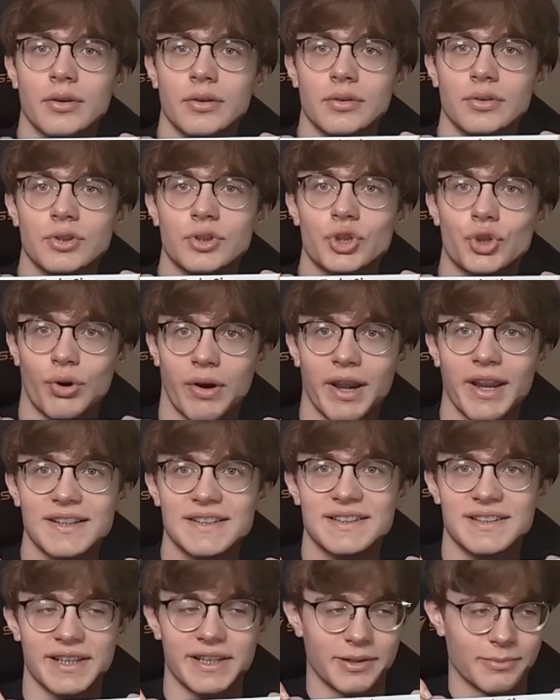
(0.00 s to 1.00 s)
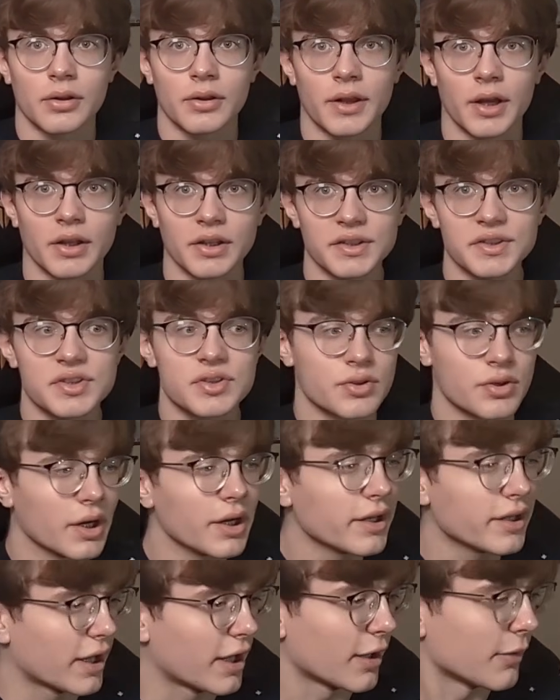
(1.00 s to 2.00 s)
Train Sim. Now this
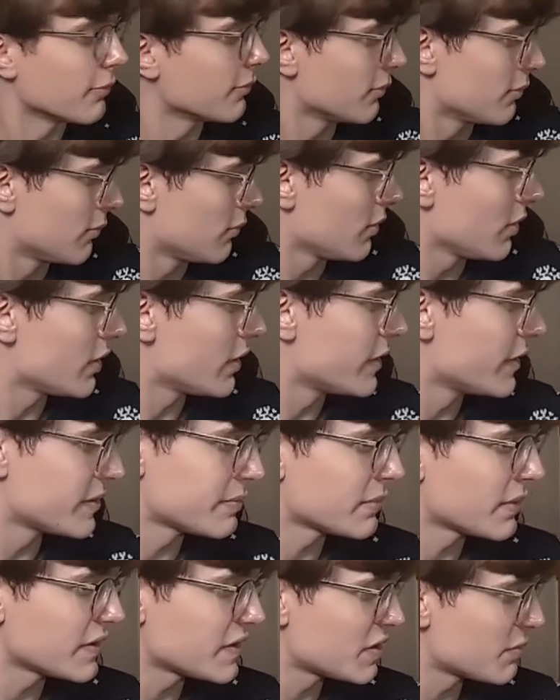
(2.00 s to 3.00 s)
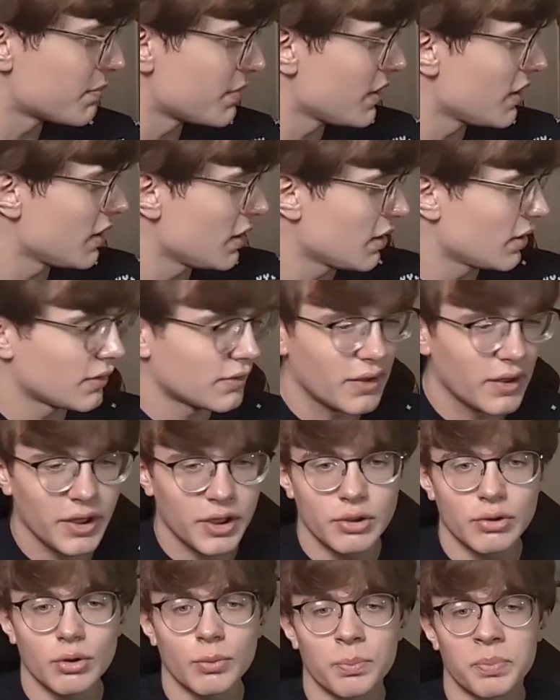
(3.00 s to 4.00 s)
train game is meant to be the
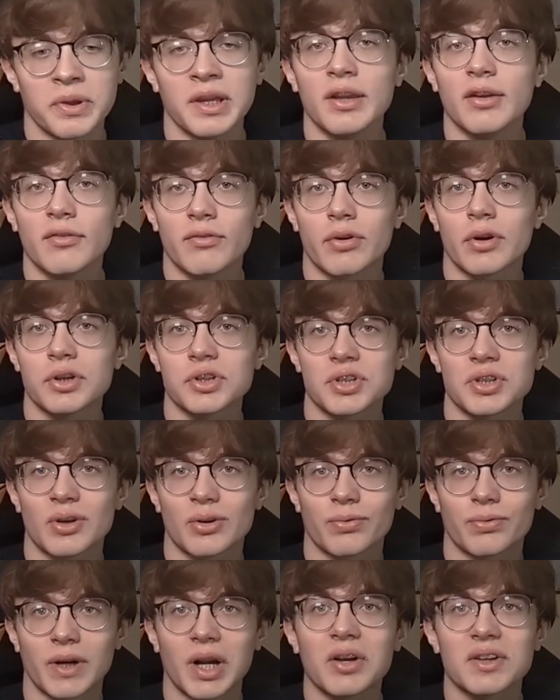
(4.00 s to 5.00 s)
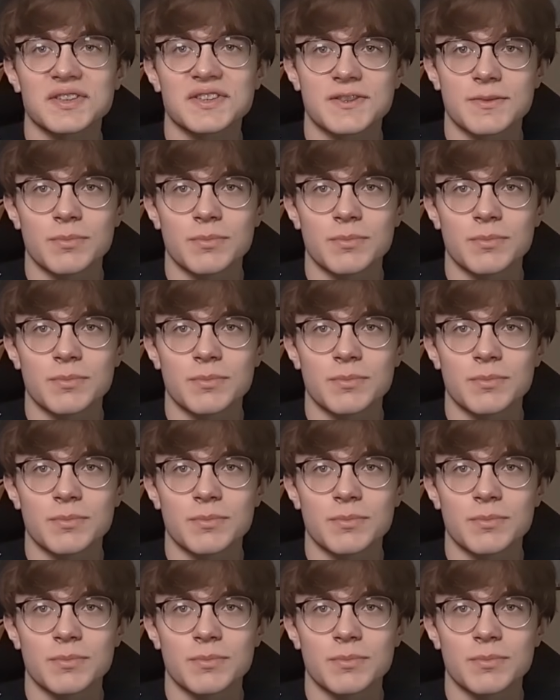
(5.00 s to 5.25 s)
European version of Rail Sim